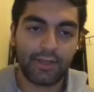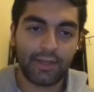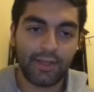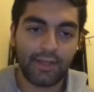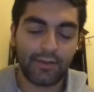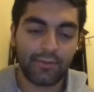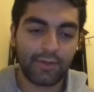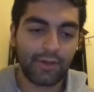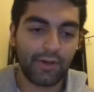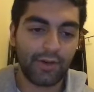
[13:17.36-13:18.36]
And there we
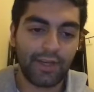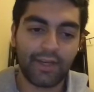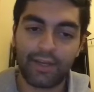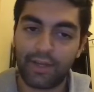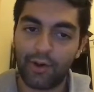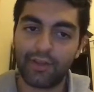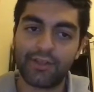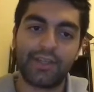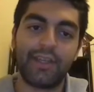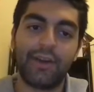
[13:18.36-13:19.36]
go. And it
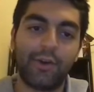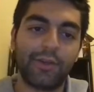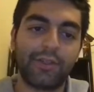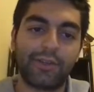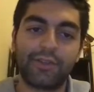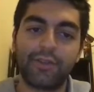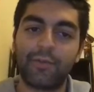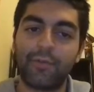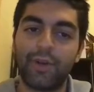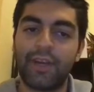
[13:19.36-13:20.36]
halted. It always halts
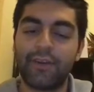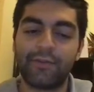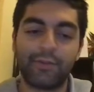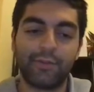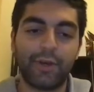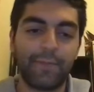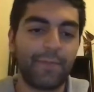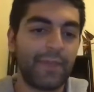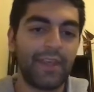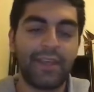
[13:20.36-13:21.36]
one after, but
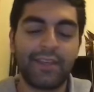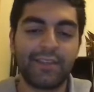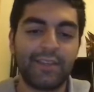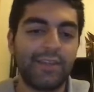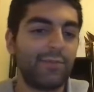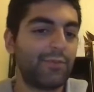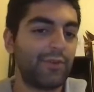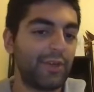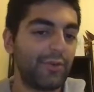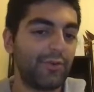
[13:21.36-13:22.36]
see,
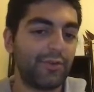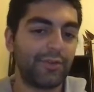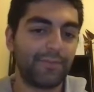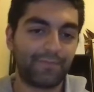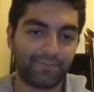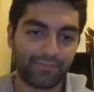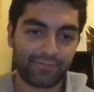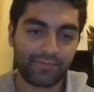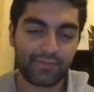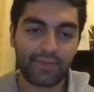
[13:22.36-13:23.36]
pretty cool.
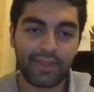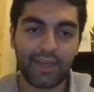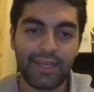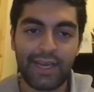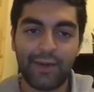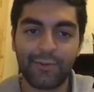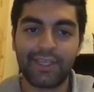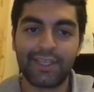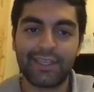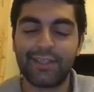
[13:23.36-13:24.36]
Now we
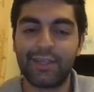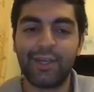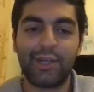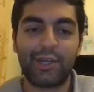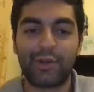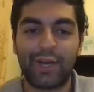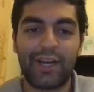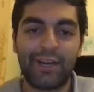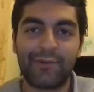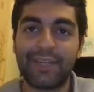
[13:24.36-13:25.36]
can
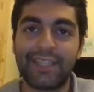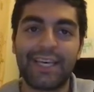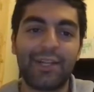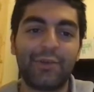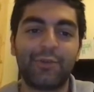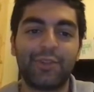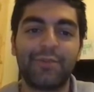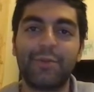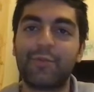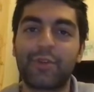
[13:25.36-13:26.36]
write the hello
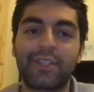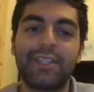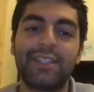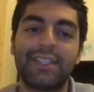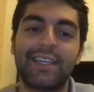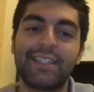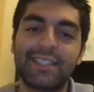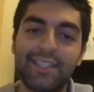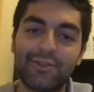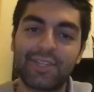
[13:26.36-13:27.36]
world a bit more cleanly, because
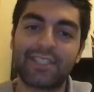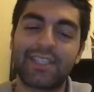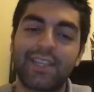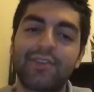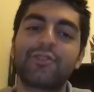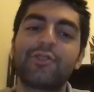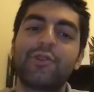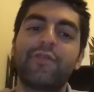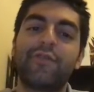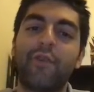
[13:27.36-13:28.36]
it's interesting. There's
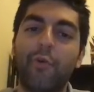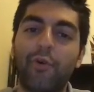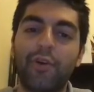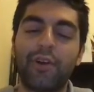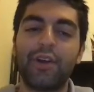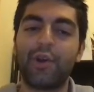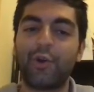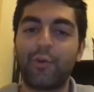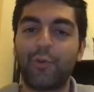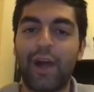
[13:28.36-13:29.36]
no for
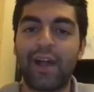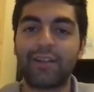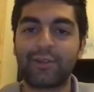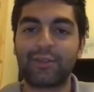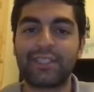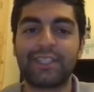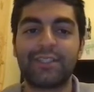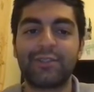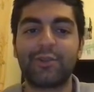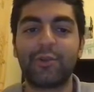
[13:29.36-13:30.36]
or while or
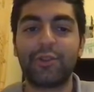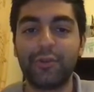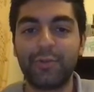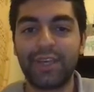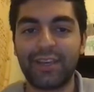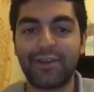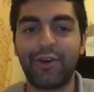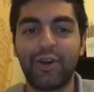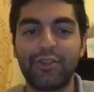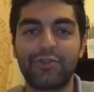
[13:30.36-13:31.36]
until. There's no looping
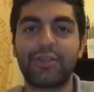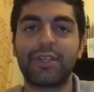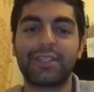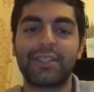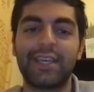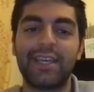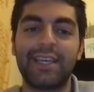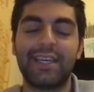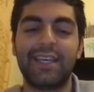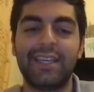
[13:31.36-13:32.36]
constructs
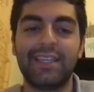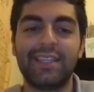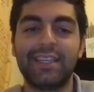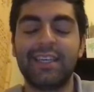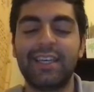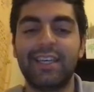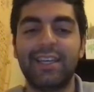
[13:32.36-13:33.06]
in